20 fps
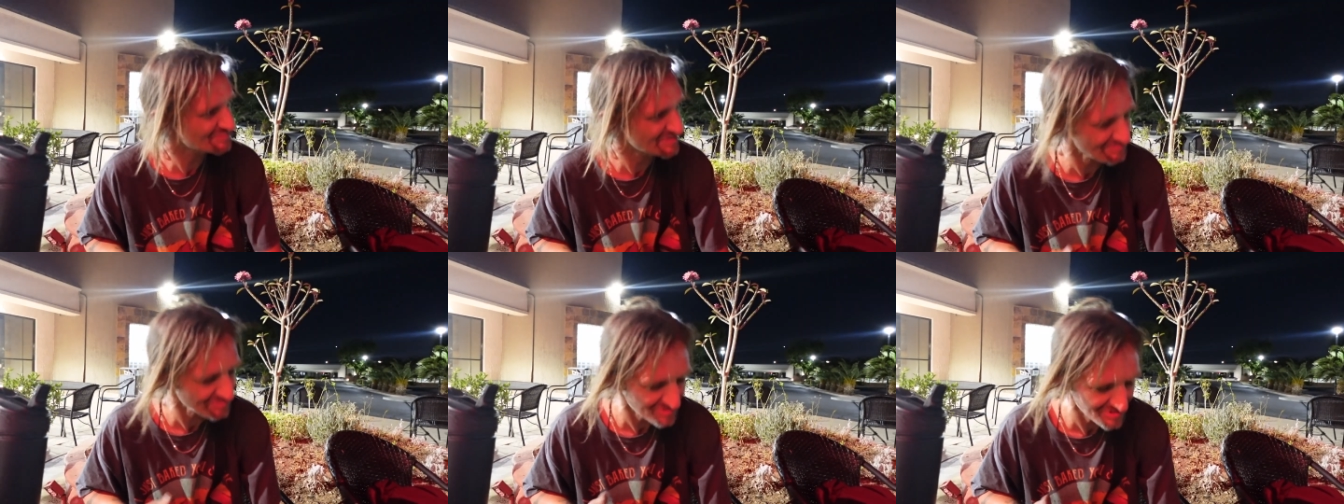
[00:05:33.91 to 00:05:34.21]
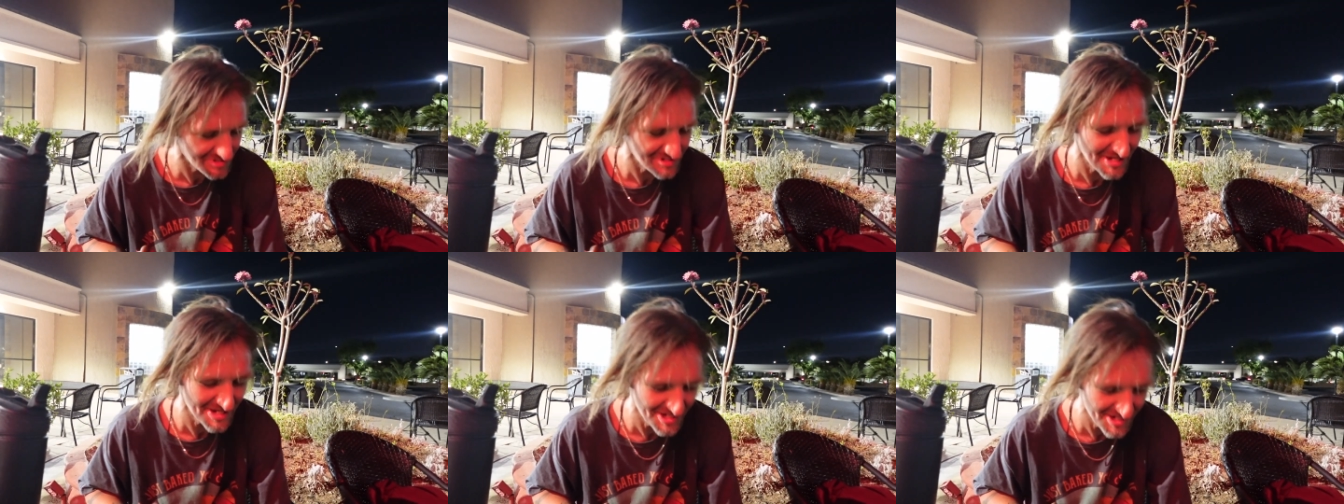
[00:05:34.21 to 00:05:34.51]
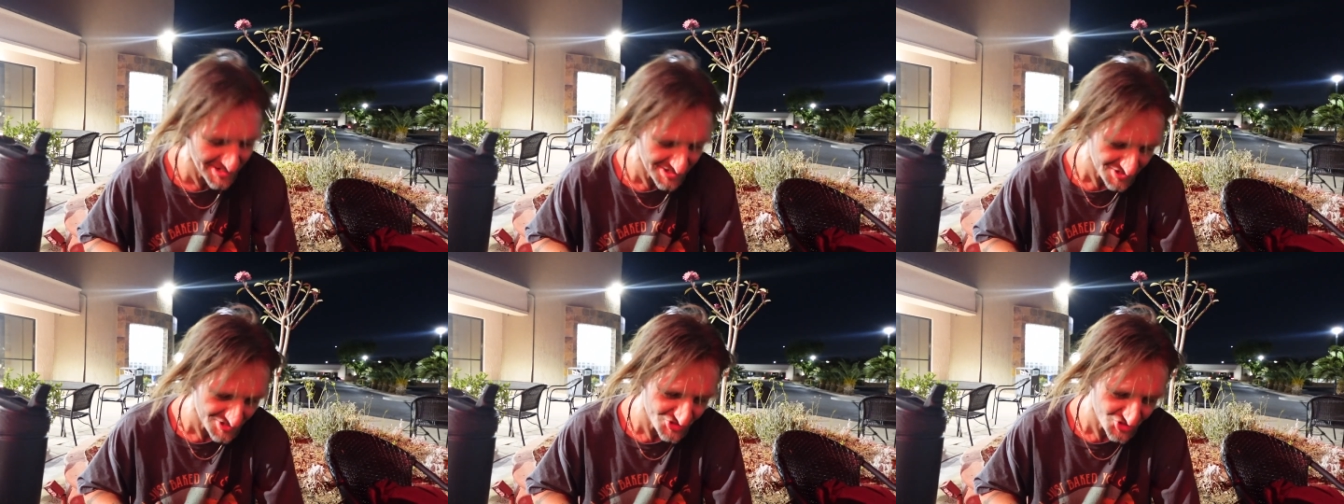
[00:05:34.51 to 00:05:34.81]
people are kind
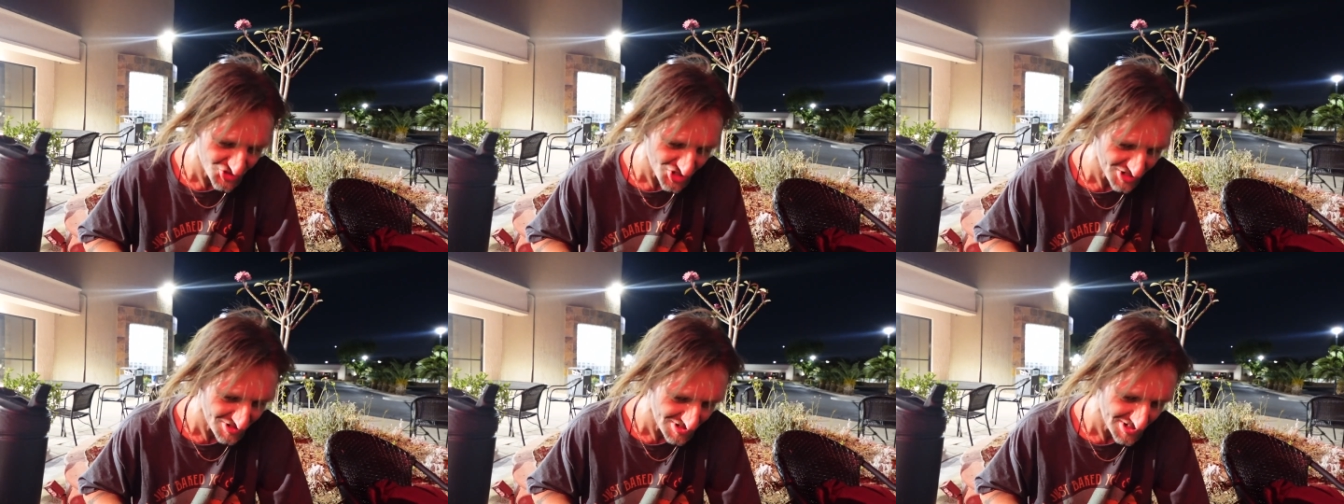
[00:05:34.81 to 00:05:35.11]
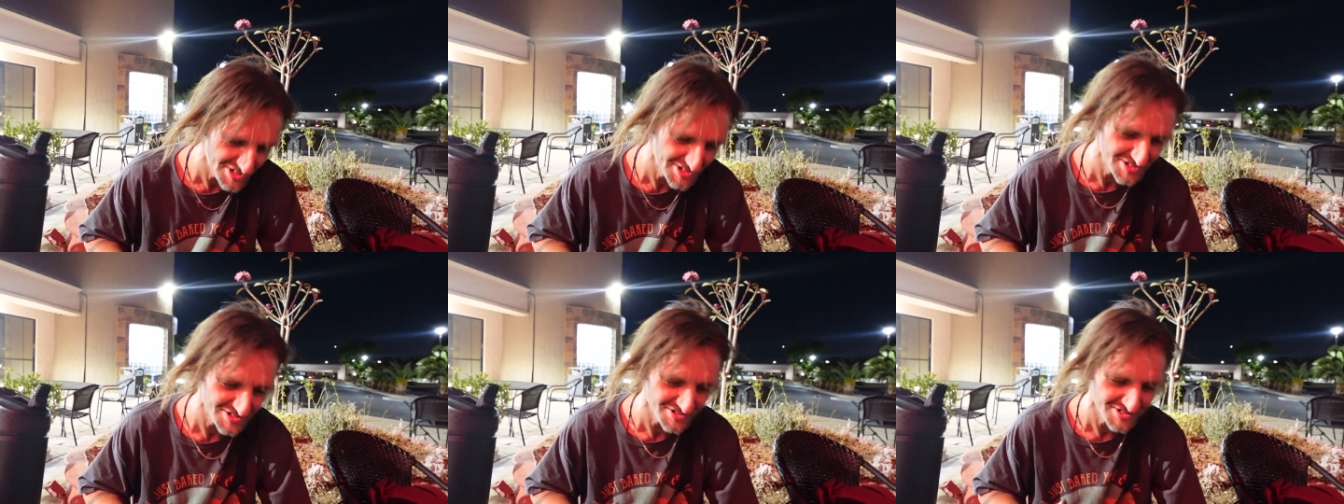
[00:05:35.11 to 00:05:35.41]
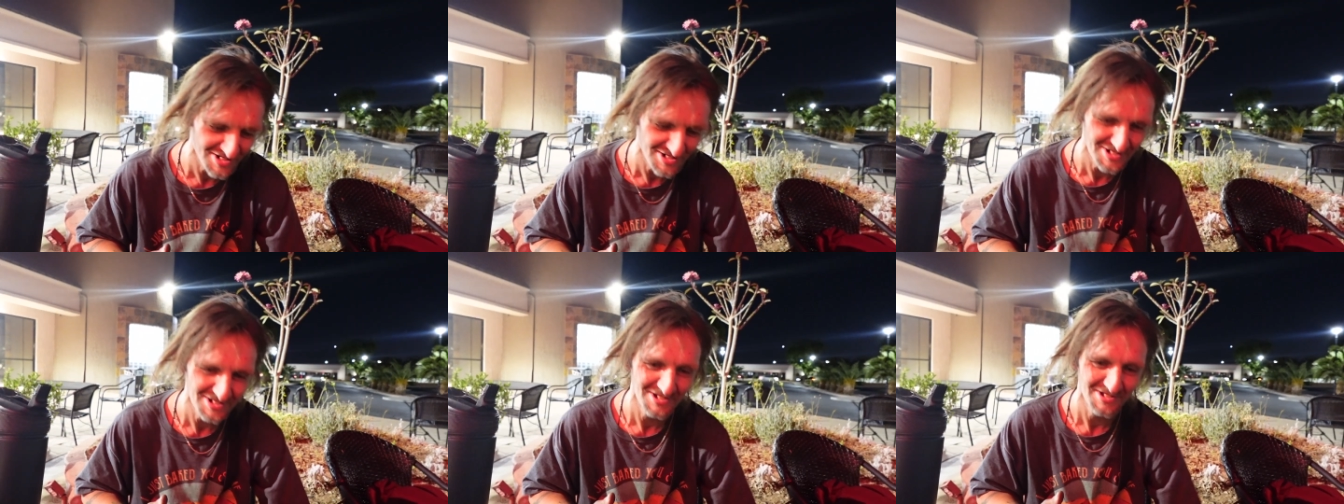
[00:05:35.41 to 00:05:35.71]
of inconsiderate,
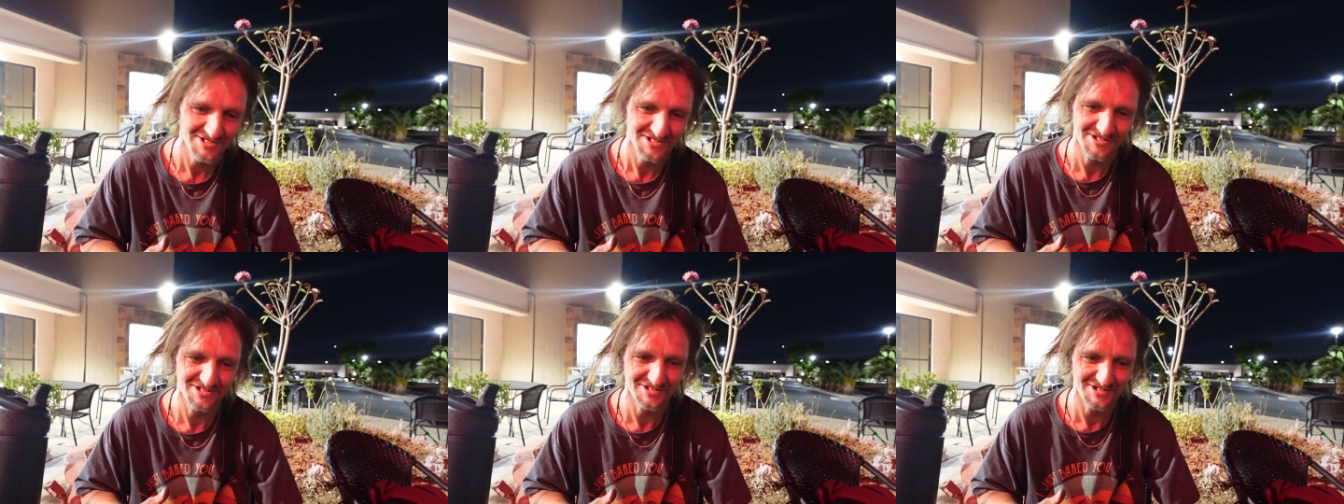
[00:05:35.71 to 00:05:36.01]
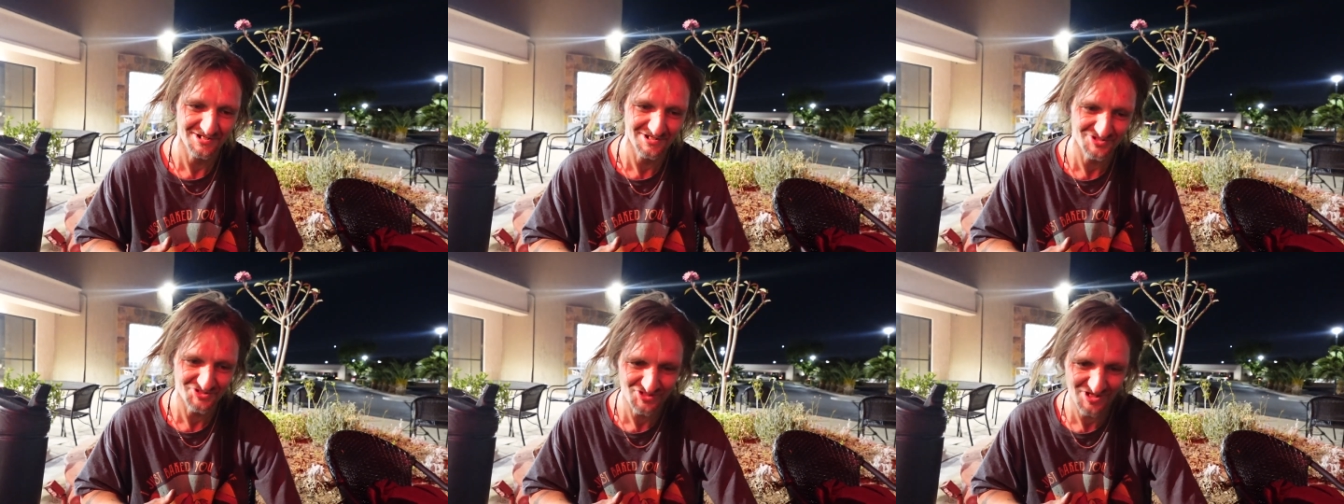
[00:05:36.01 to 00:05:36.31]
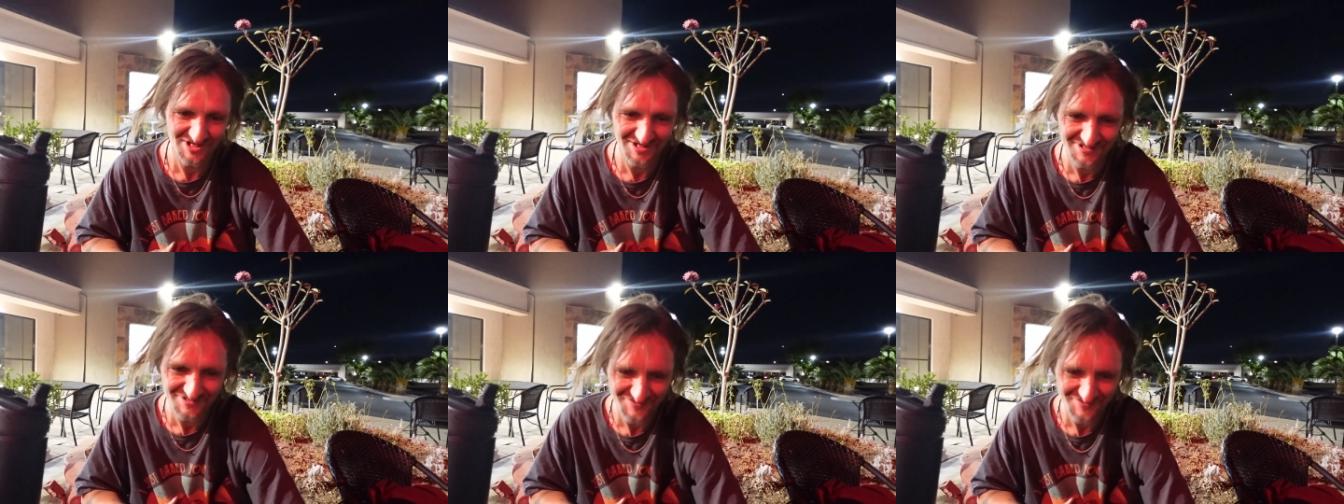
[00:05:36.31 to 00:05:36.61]
and you know, it's not.